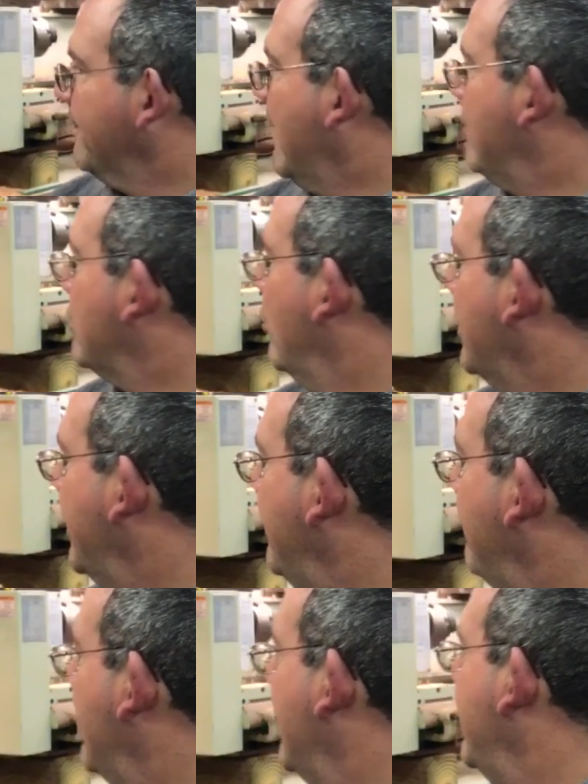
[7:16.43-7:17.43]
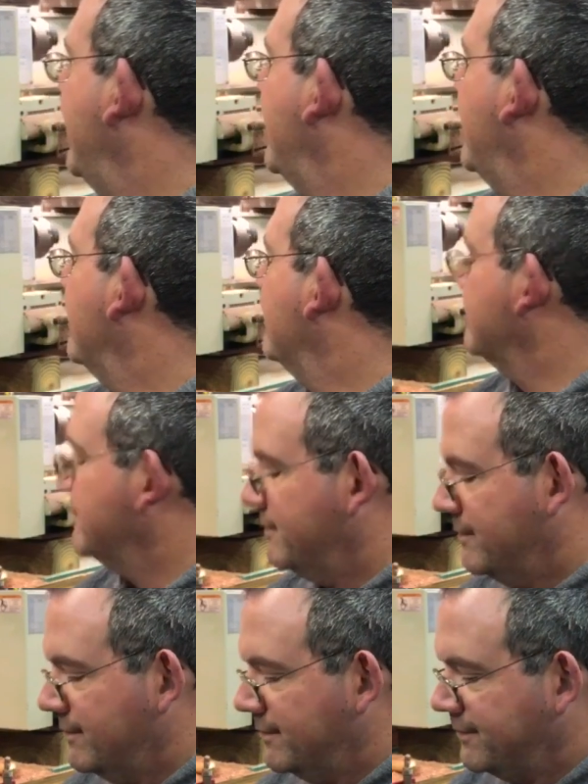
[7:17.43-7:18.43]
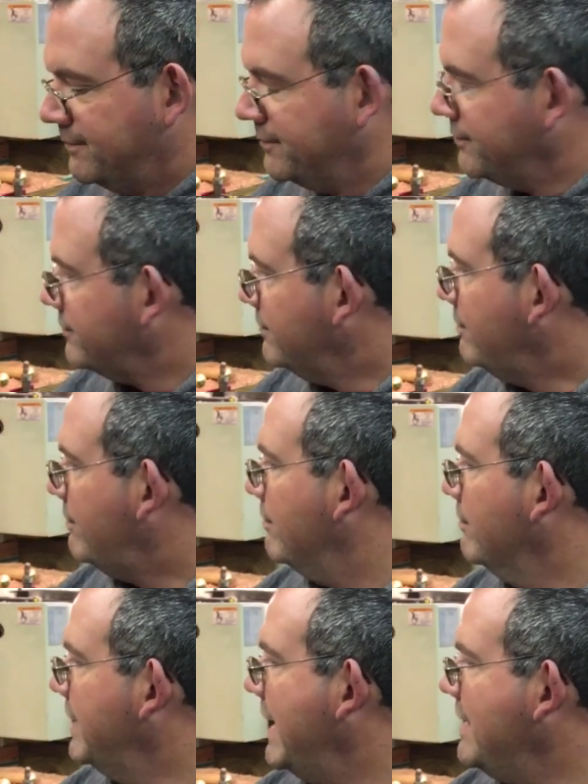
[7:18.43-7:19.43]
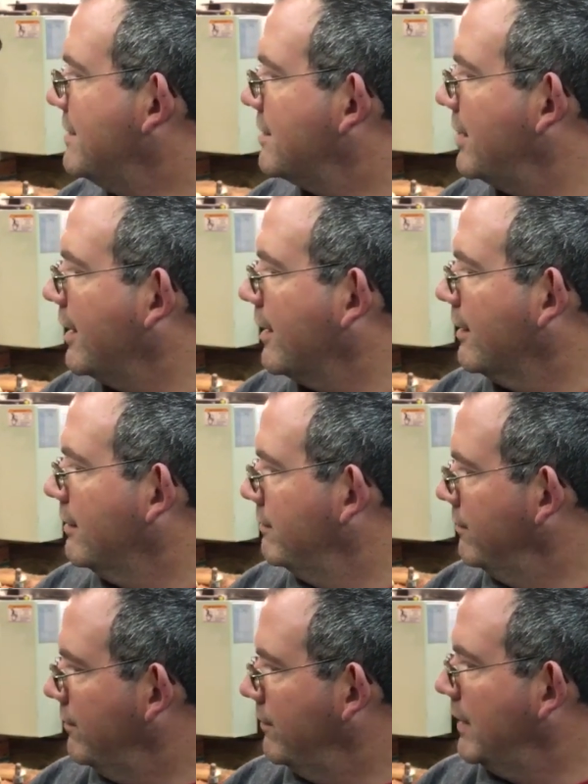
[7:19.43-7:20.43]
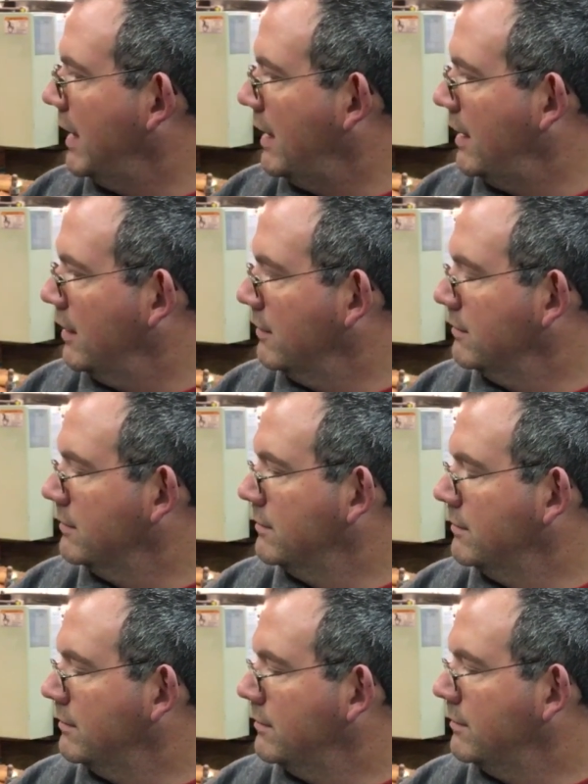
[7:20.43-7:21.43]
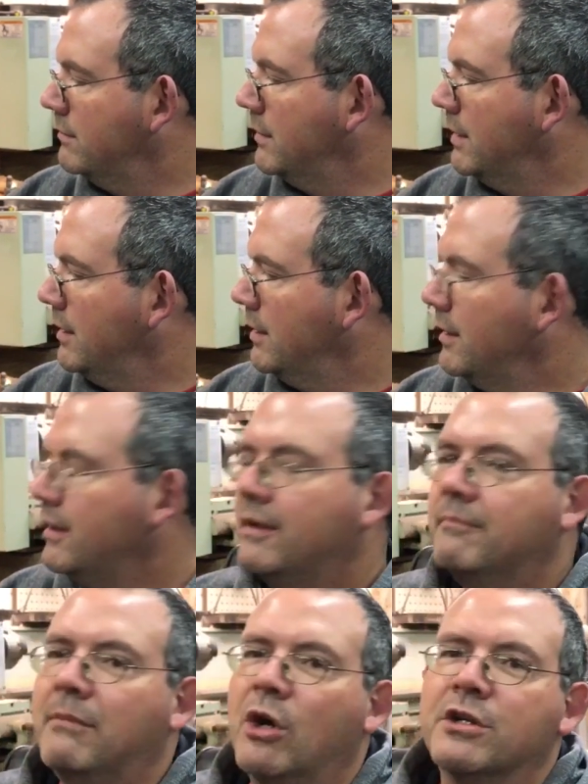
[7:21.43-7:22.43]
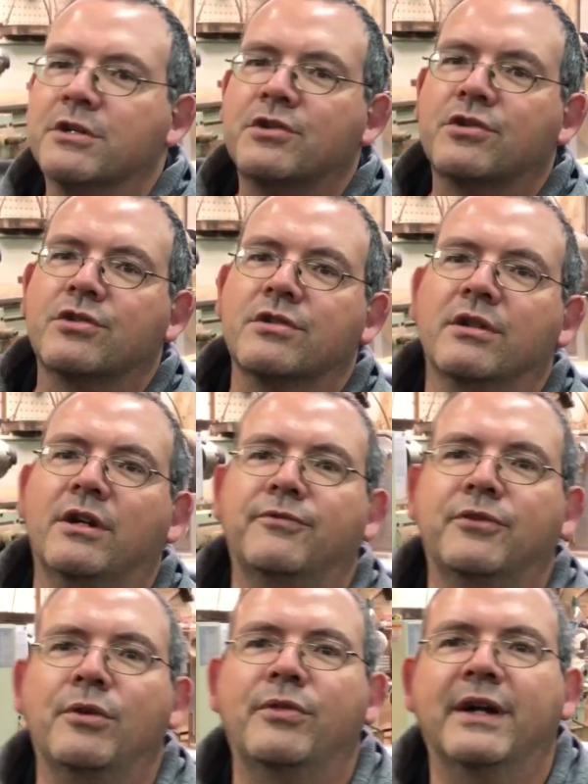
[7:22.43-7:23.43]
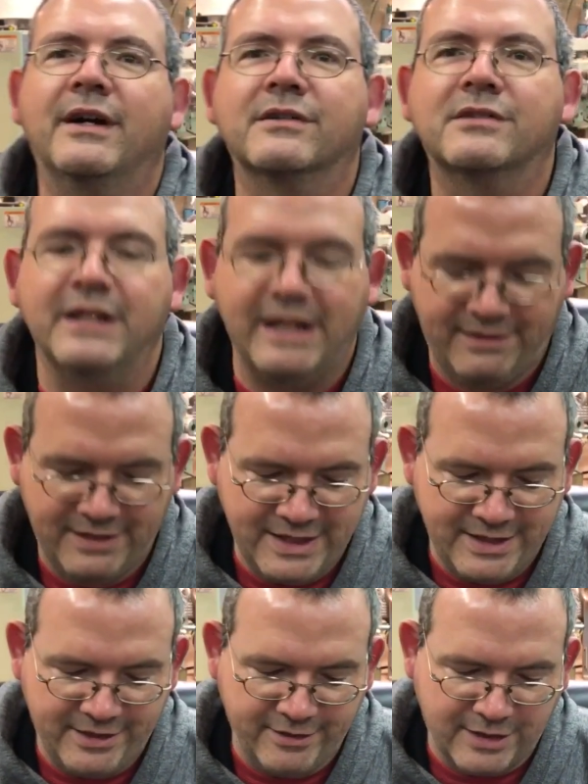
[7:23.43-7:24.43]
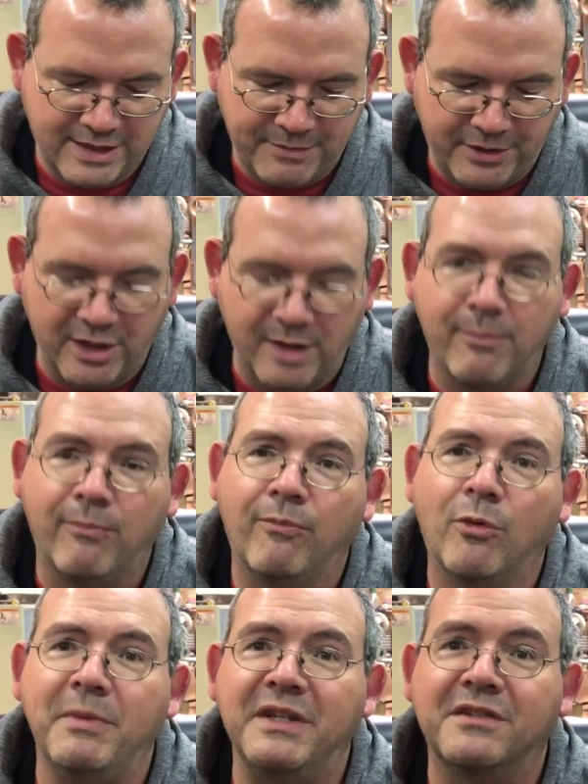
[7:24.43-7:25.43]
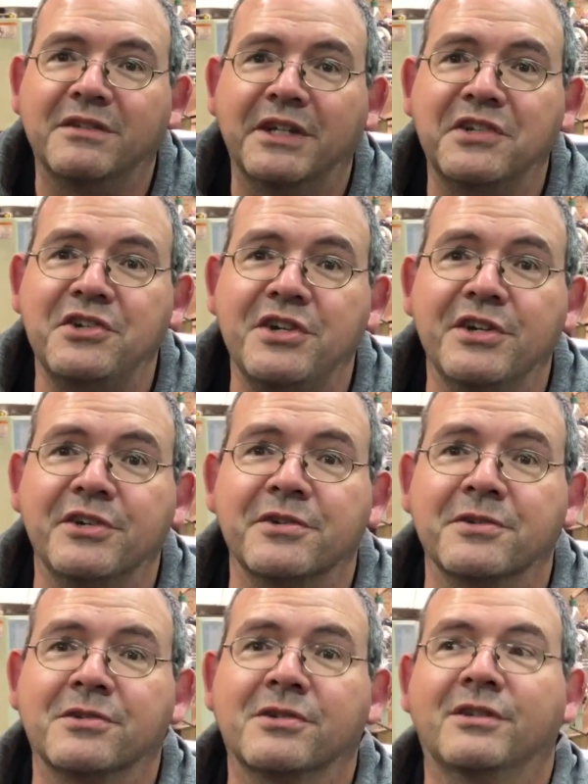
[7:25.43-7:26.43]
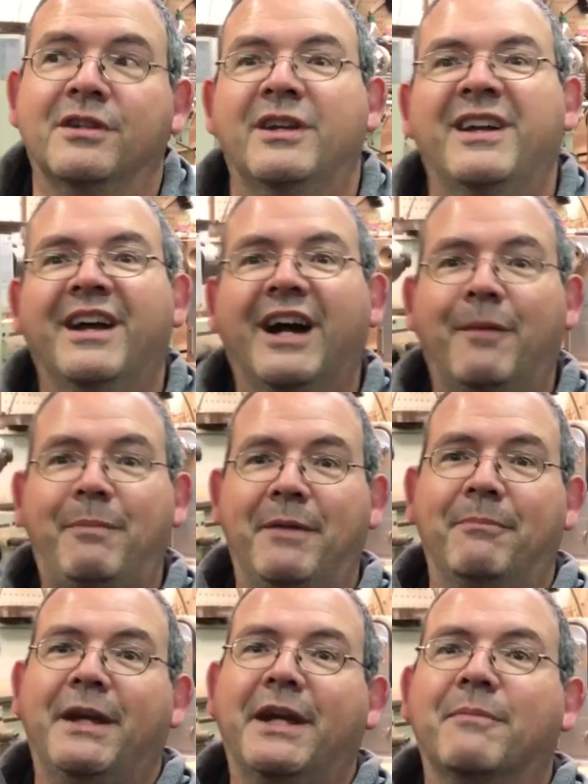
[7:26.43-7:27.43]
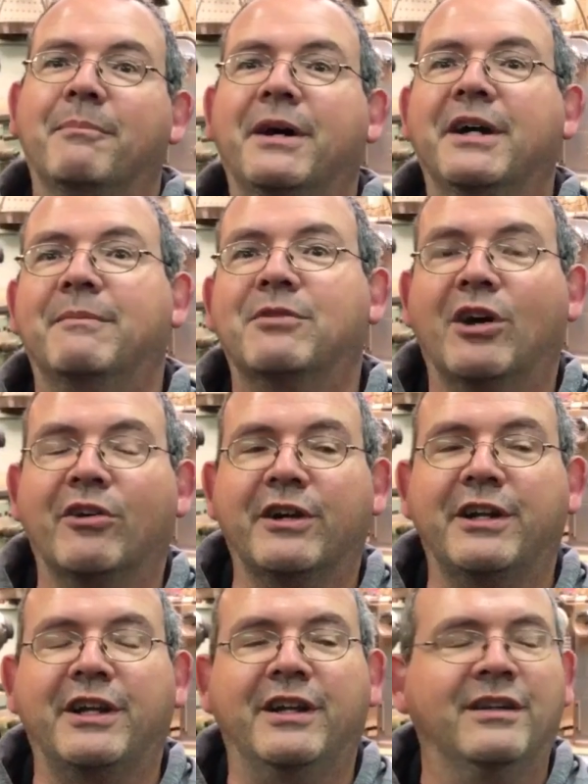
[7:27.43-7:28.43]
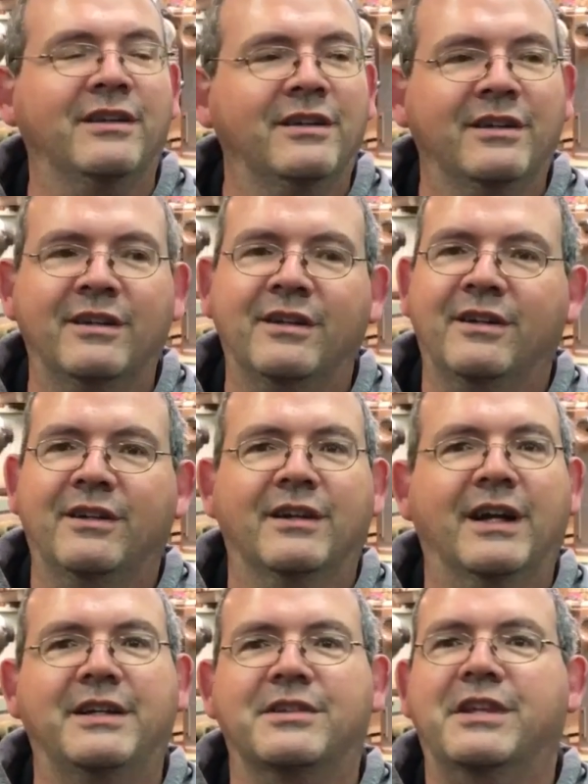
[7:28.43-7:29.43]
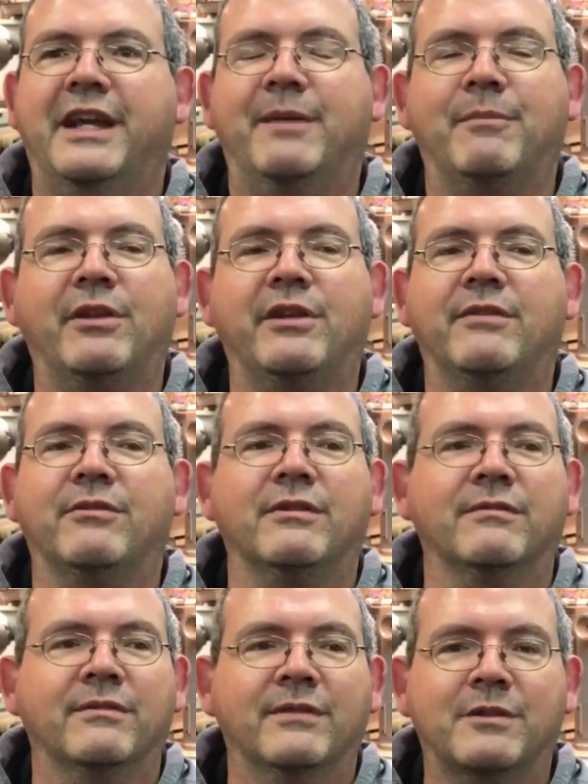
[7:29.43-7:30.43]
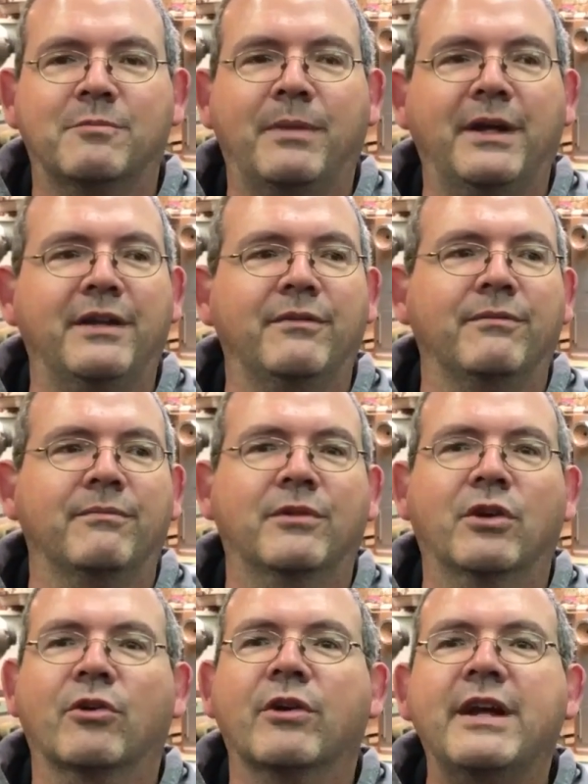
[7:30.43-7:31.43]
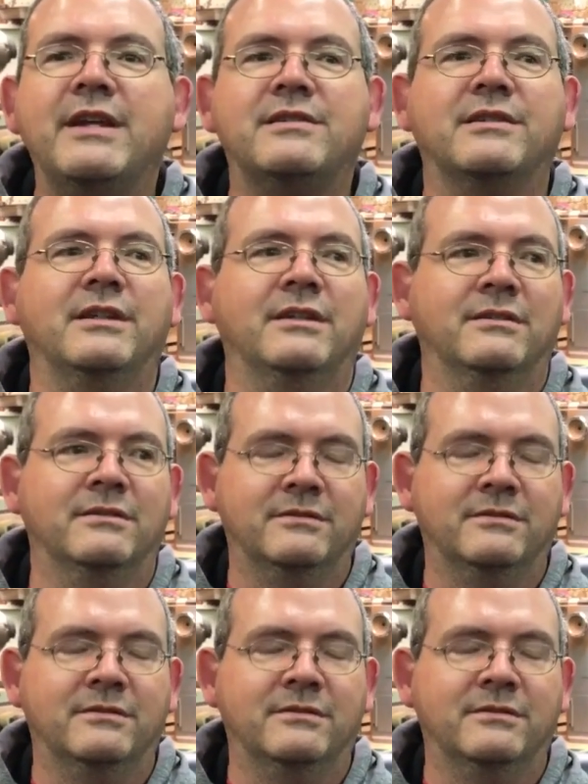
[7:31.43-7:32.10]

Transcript: I was looking at my uh, dates there. Uh, March of 2018 here coming up will be six years. I've been making pipes already. I just can't believe it. It's been crazy.